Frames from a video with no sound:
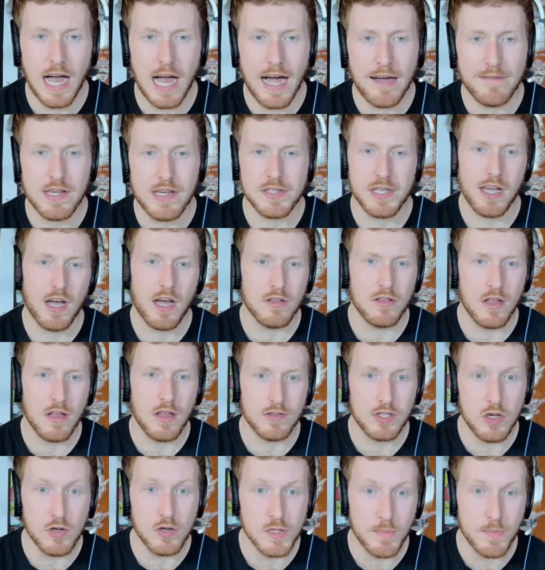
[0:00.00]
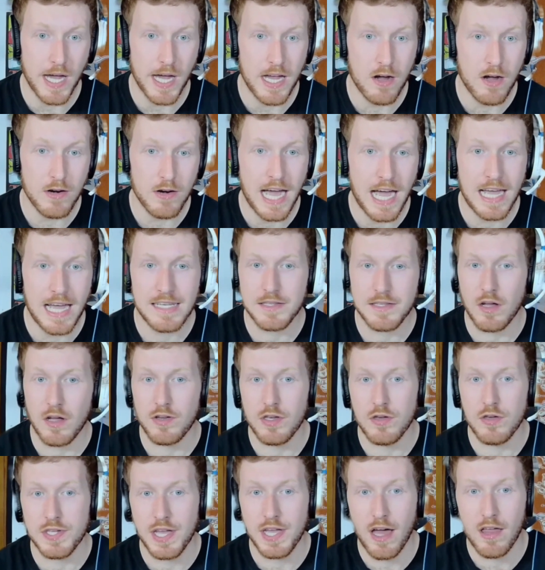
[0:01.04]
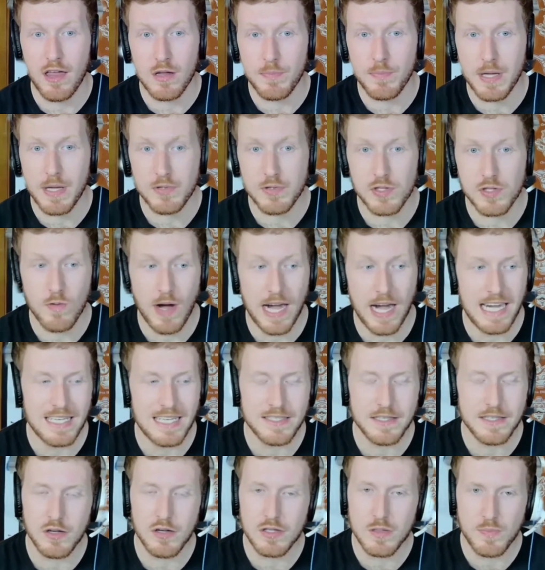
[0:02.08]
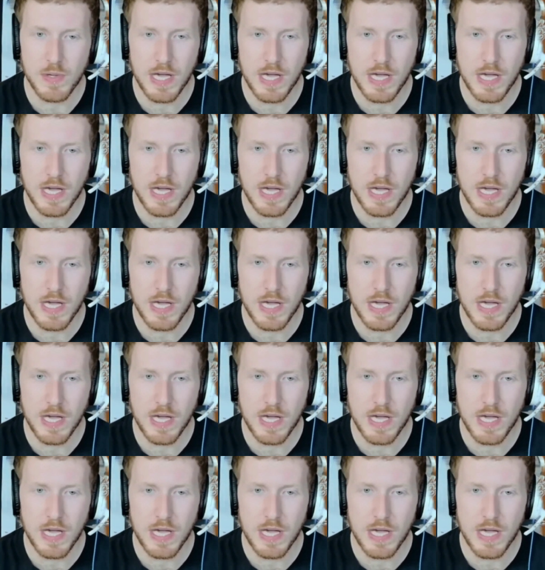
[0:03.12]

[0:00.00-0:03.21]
Obviously, I'll use my own eyes. I'll use other people's grading skills.